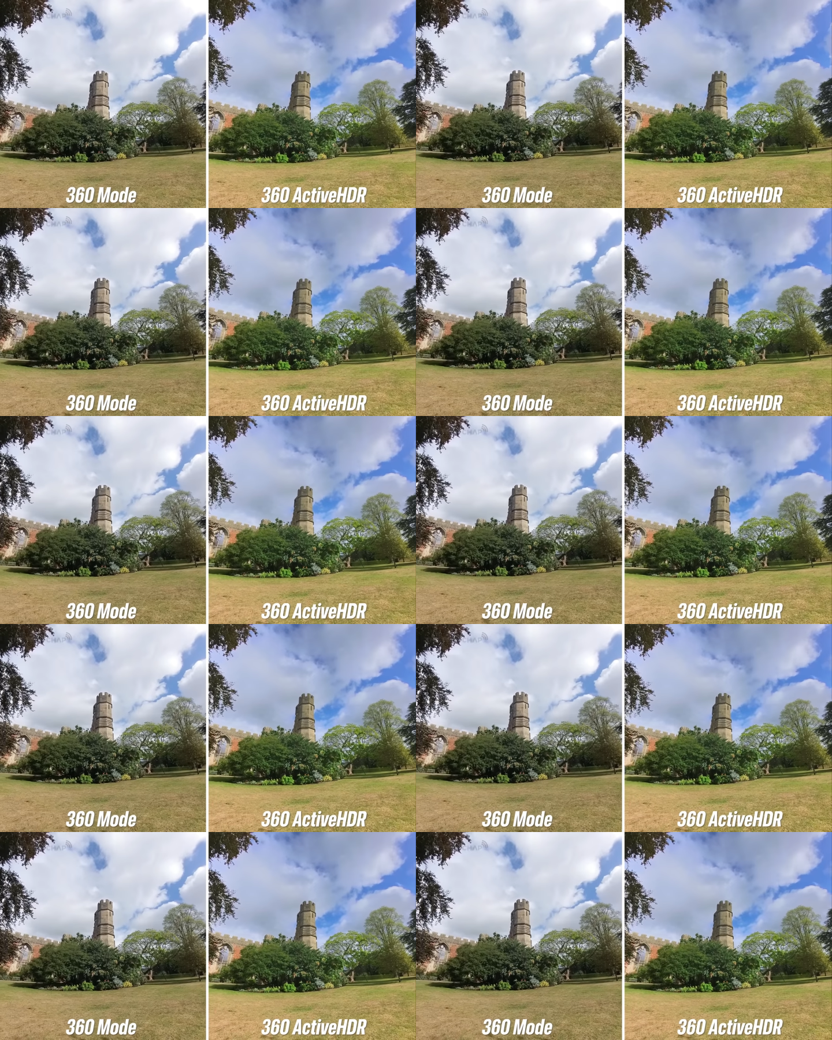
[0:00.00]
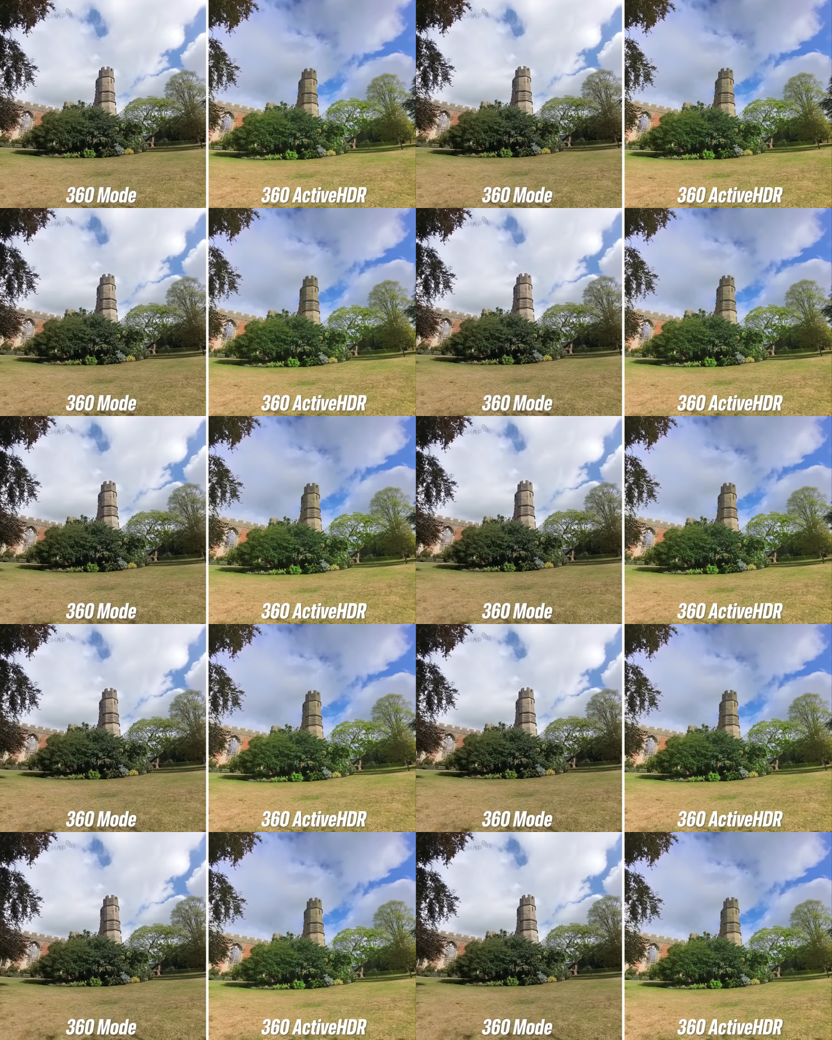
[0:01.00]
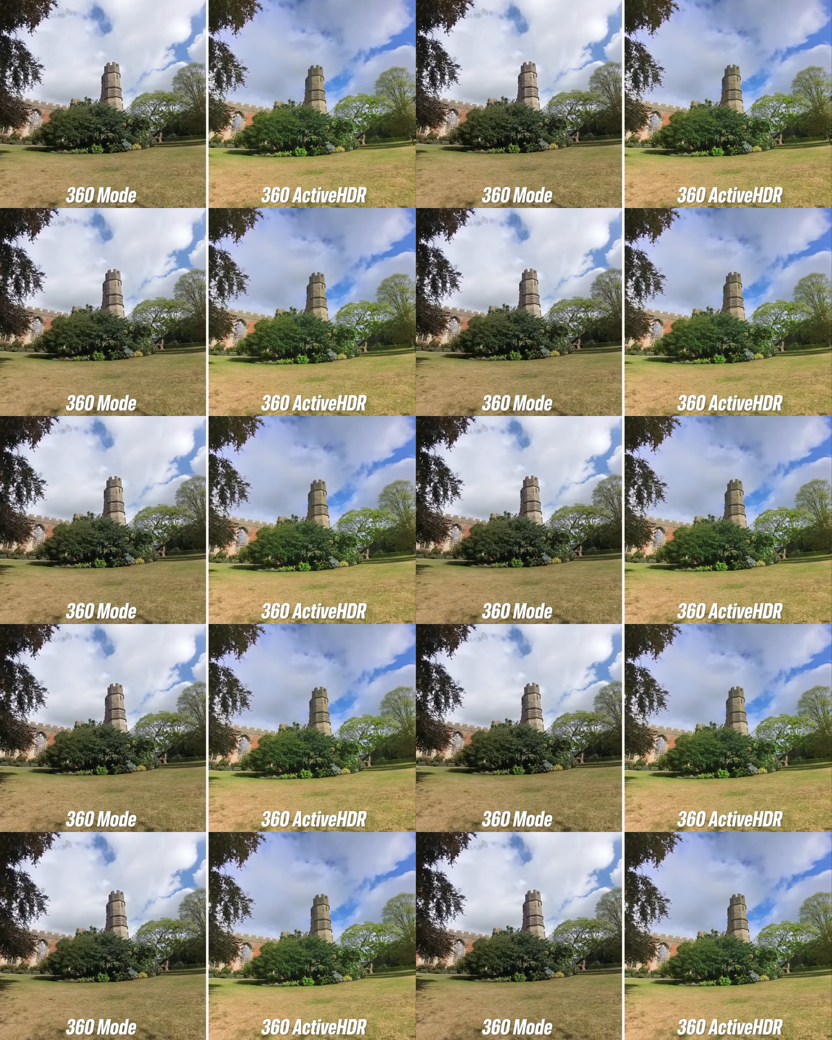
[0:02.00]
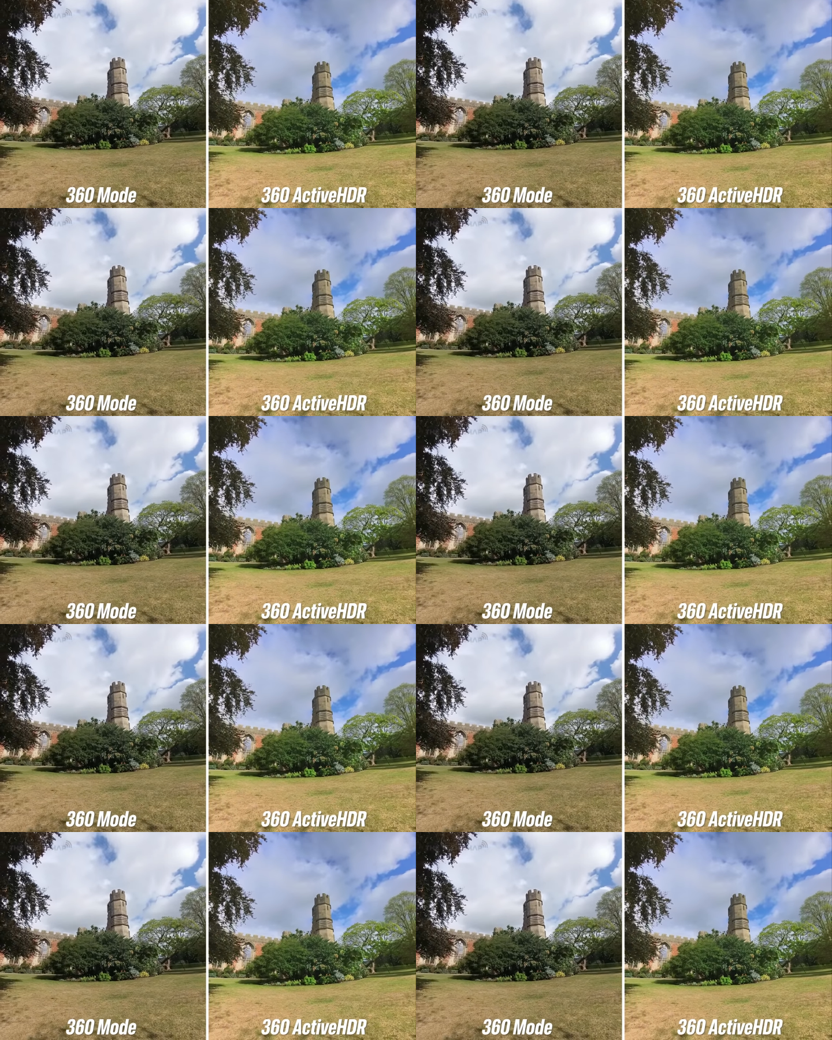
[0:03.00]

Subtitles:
[unreadable: no face in view]